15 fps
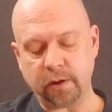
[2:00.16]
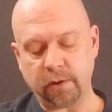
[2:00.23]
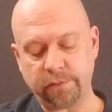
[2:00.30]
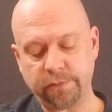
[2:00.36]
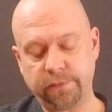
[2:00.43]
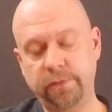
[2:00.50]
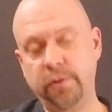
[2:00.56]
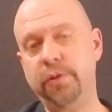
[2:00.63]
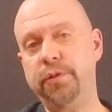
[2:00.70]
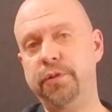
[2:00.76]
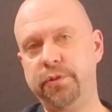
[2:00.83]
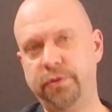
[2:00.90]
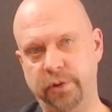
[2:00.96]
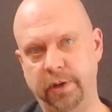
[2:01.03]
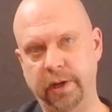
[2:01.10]
our
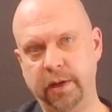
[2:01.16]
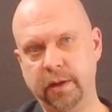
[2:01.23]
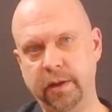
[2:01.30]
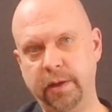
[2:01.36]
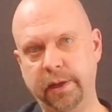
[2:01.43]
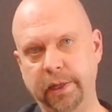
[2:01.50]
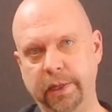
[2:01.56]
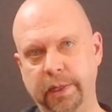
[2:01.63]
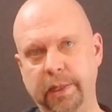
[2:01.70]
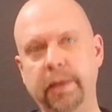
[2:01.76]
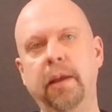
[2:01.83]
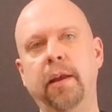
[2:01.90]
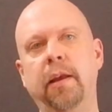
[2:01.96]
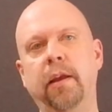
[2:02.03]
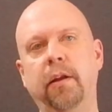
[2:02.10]
1st string
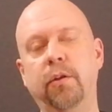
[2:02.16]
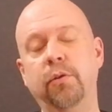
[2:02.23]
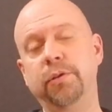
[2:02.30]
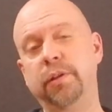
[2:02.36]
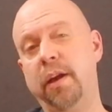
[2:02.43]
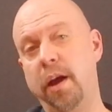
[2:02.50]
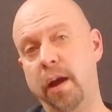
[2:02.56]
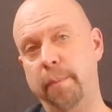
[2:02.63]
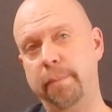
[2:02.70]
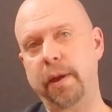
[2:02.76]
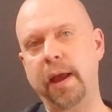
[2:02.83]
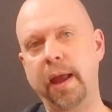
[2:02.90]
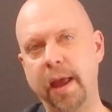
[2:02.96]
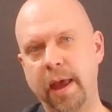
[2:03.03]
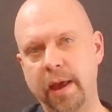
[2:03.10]
E goes up
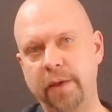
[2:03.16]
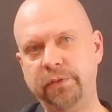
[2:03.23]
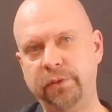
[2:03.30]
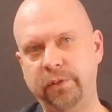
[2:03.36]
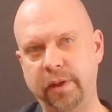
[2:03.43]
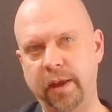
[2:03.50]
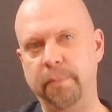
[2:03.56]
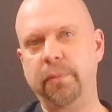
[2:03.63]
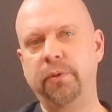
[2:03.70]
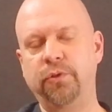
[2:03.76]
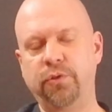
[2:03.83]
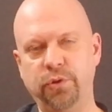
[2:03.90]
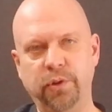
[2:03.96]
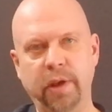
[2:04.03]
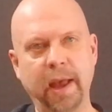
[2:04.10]
a half step
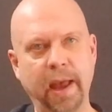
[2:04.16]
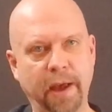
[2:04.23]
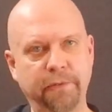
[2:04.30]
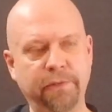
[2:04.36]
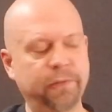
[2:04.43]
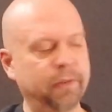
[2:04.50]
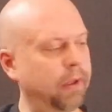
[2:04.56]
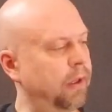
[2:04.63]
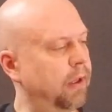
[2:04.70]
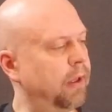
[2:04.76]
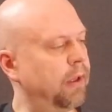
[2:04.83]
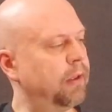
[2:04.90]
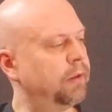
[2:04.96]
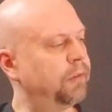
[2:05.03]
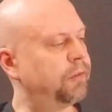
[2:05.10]
to F.
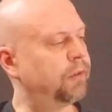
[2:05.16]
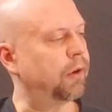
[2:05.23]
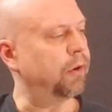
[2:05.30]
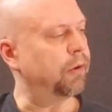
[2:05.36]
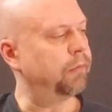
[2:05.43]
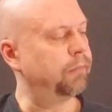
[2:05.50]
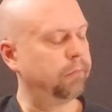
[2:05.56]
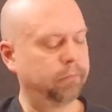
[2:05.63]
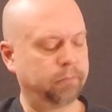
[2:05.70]
So